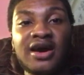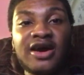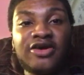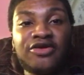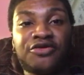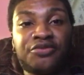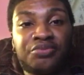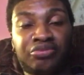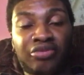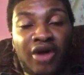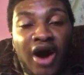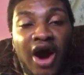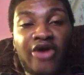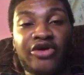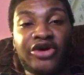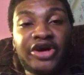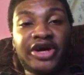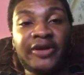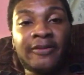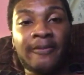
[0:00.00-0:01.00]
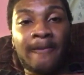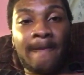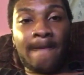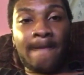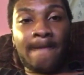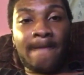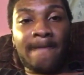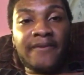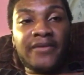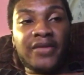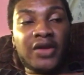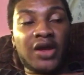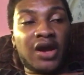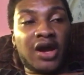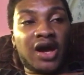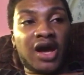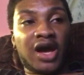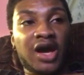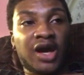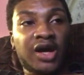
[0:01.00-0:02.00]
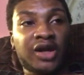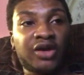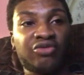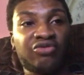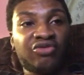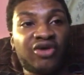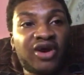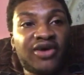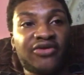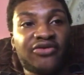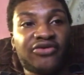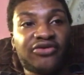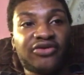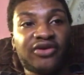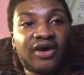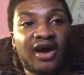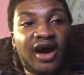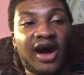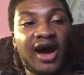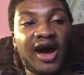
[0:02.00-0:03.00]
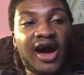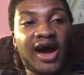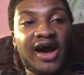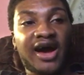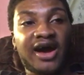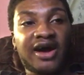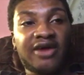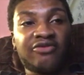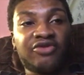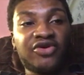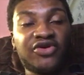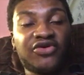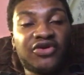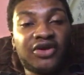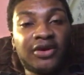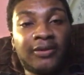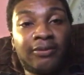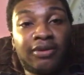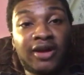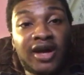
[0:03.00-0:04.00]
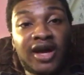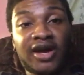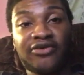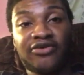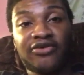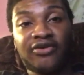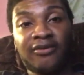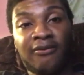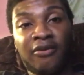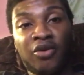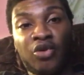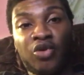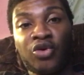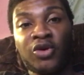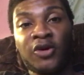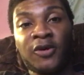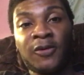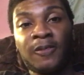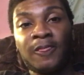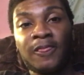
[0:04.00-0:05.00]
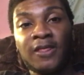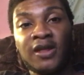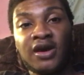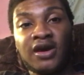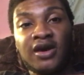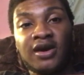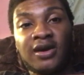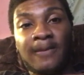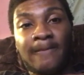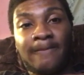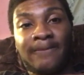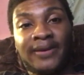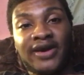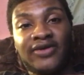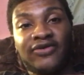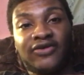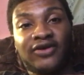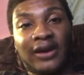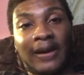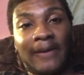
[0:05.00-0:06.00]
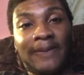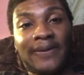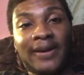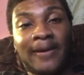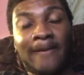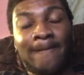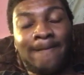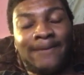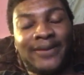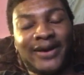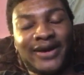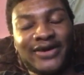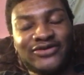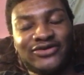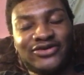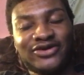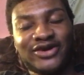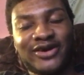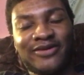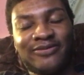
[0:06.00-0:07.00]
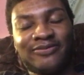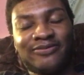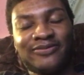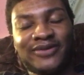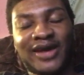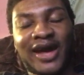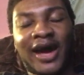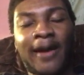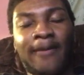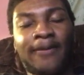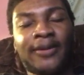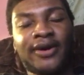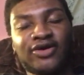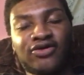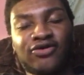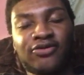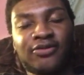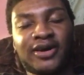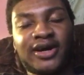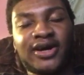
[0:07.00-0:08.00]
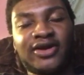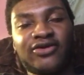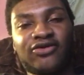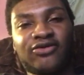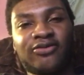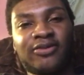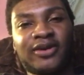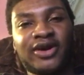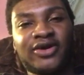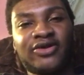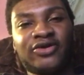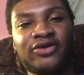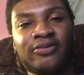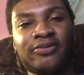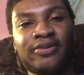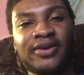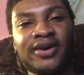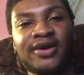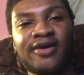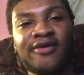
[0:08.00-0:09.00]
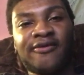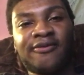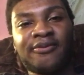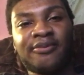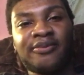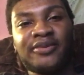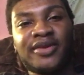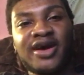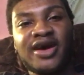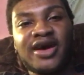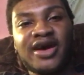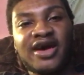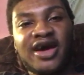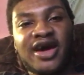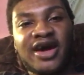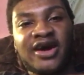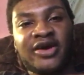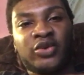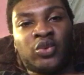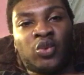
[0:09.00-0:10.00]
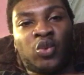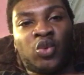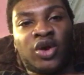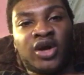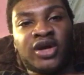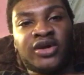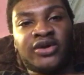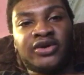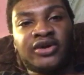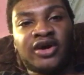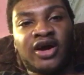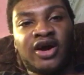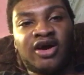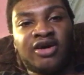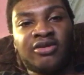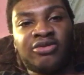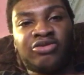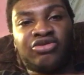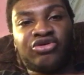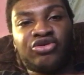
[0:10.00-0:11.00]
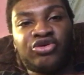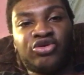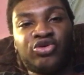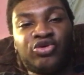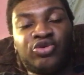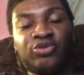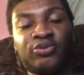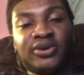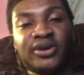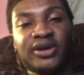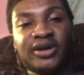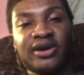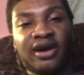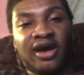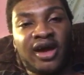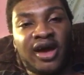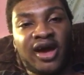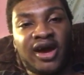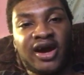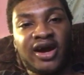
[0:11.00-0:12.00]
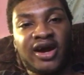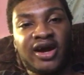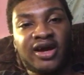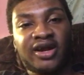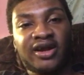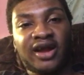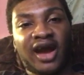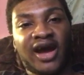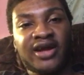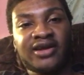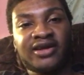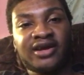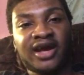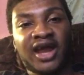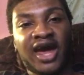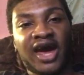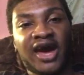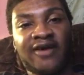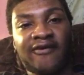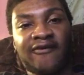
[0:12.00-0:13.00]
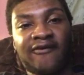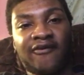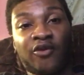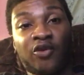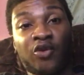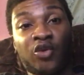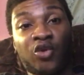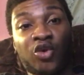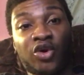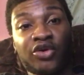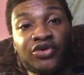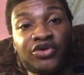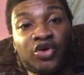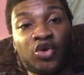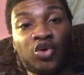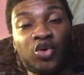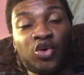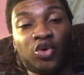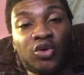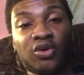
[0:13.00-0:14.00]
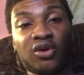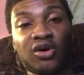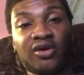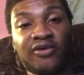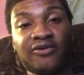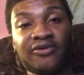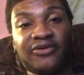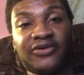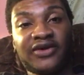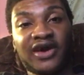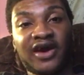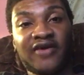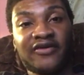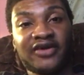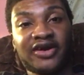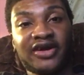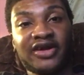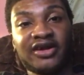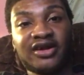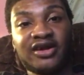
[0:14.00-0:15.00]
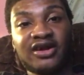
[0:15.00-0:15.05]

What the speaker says: sprouting, and the rest I had recently planted some more. Basically, I put a bunch of them, not a bunch, but a good bit of them in one cube, and I did that for a total of 7